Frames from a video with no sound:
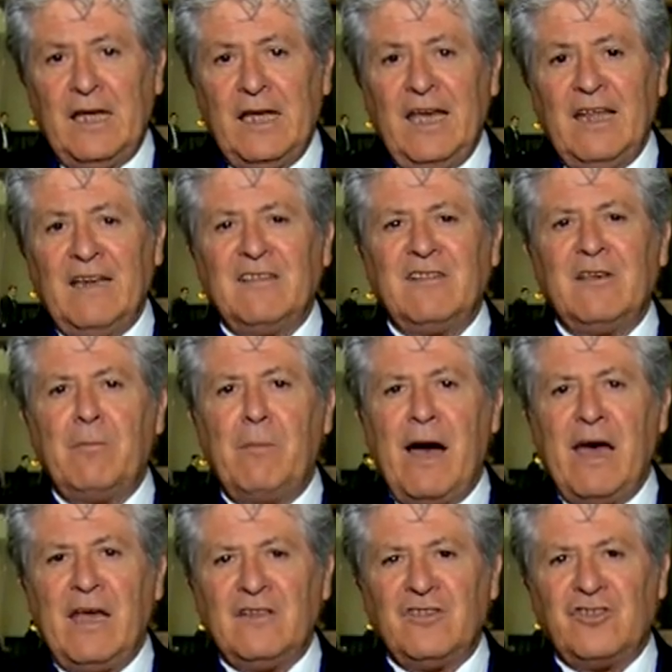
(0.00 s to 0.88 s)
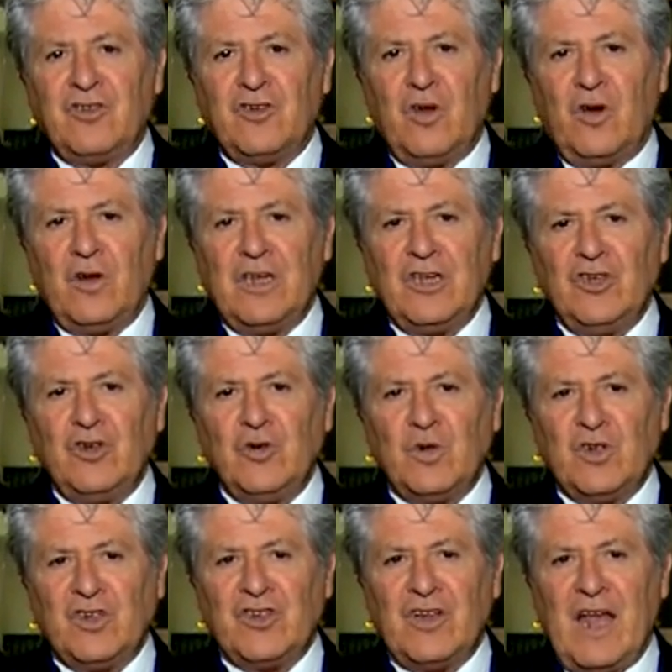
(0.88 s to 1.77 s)
and it's a milestone in
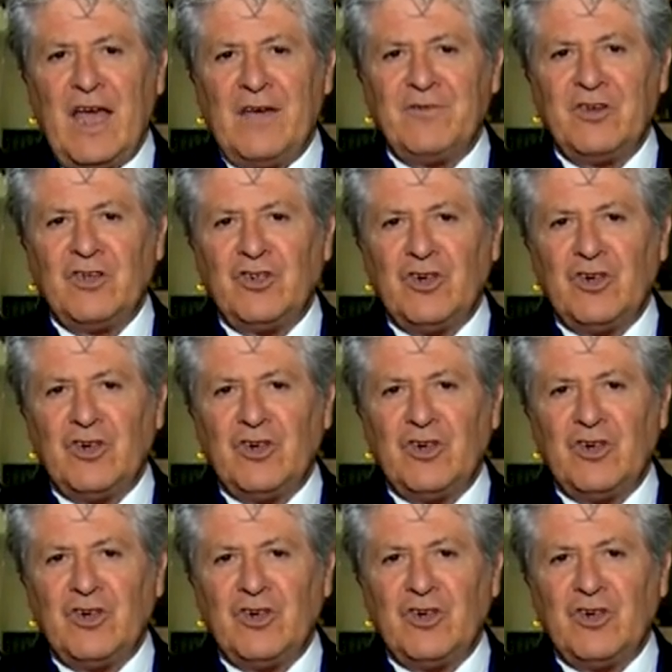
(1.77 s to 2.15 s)
Jewish life in